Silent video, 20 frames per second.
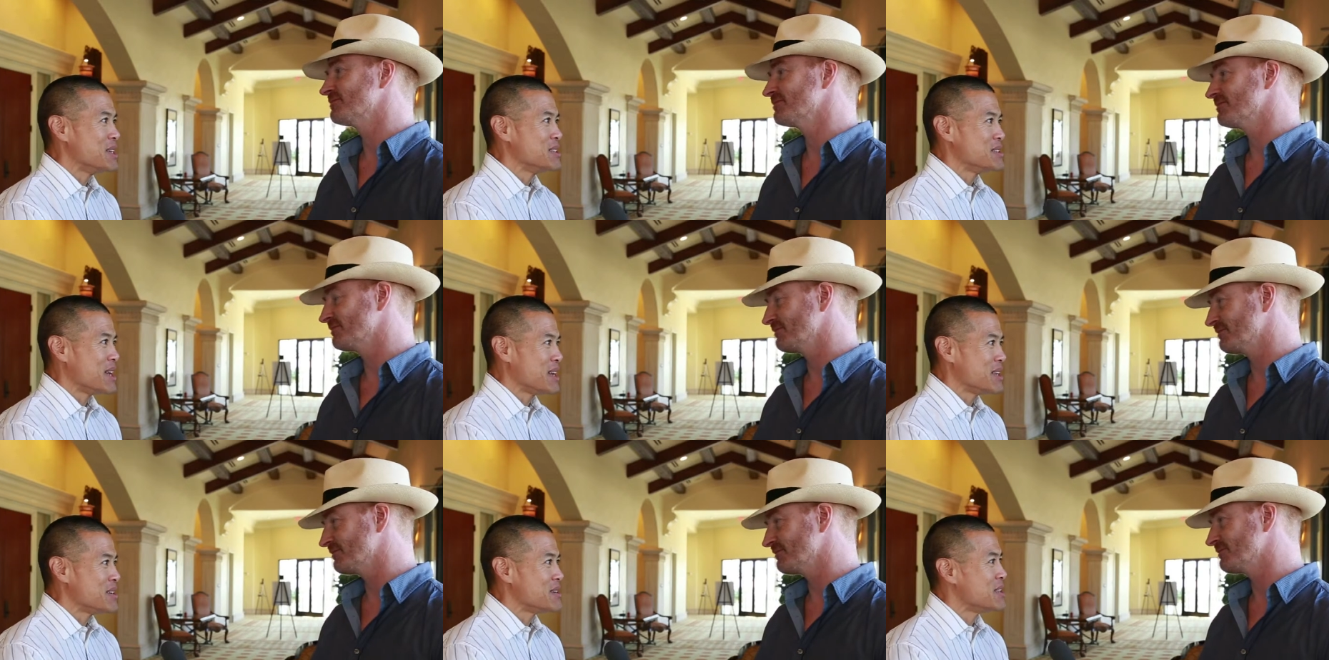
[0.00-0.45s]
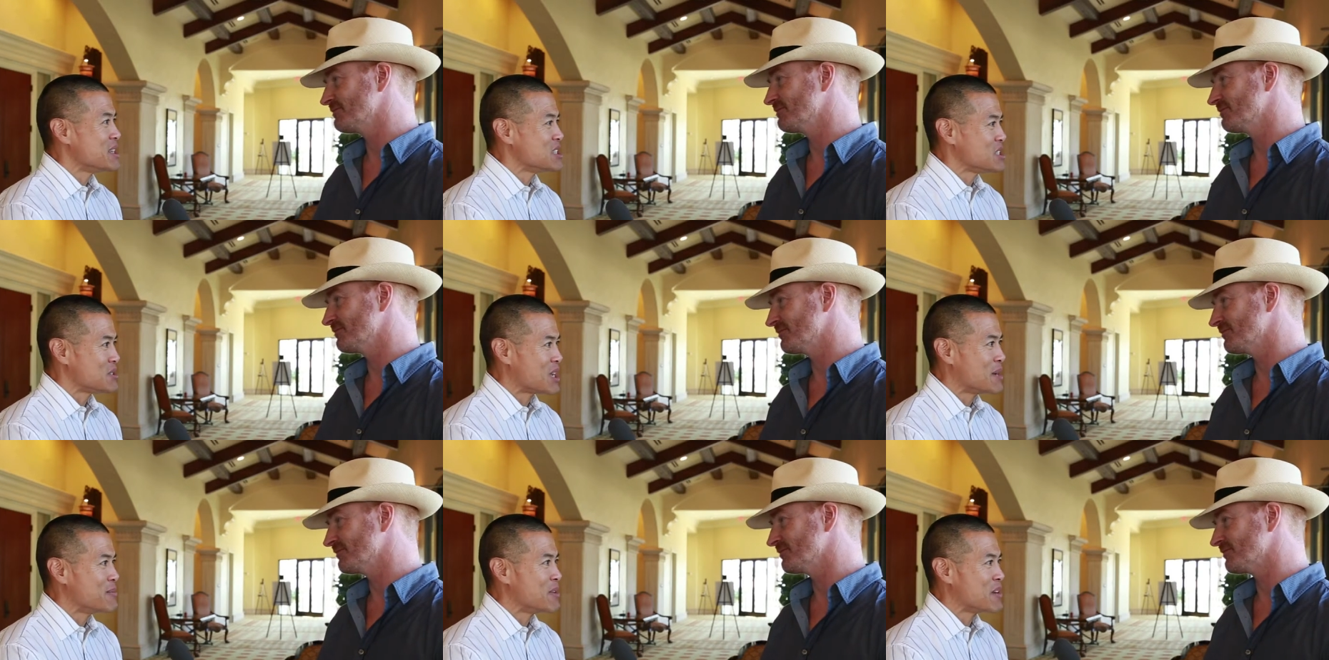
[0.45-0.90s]
Speaker 1: that data
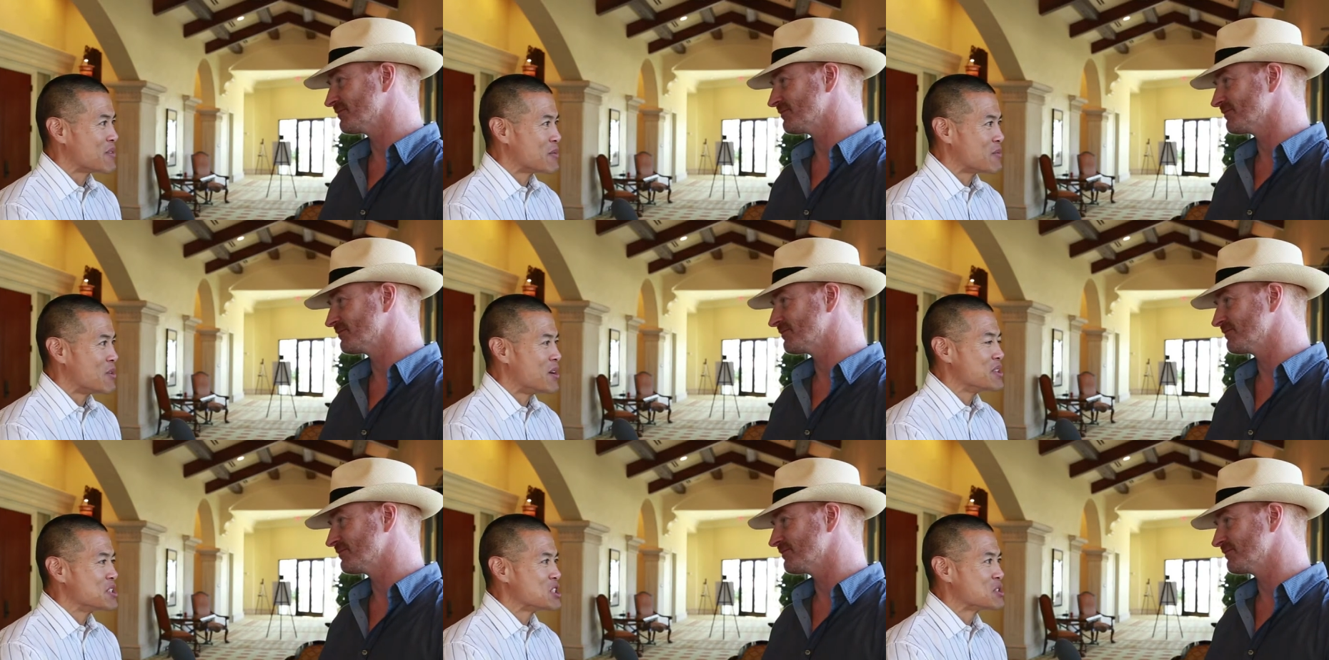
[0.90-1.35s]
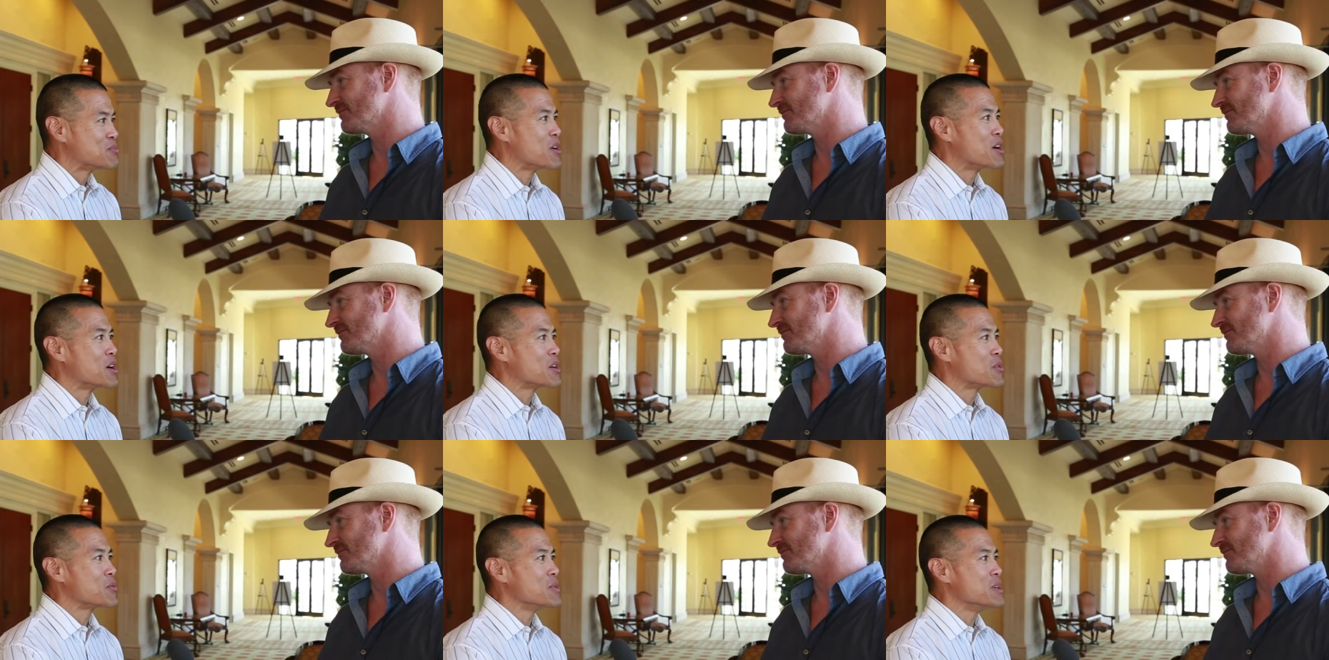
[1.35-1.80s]
that's coming from all the
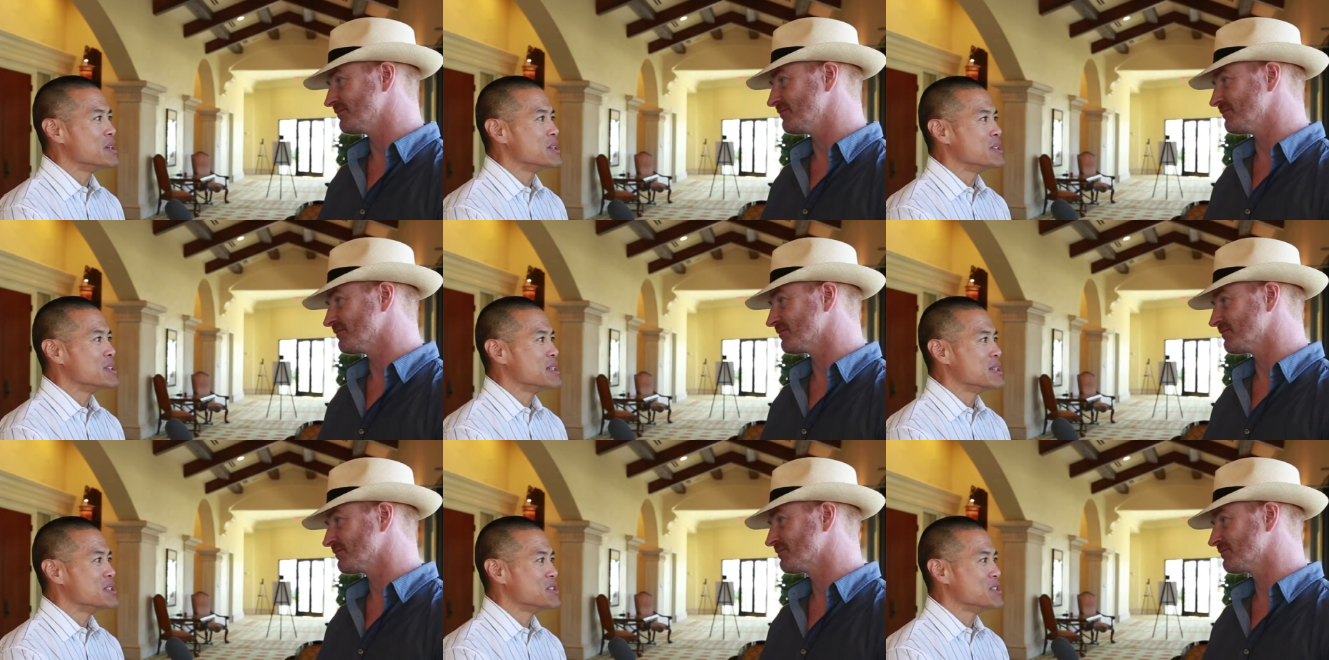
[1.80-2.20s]
smart grid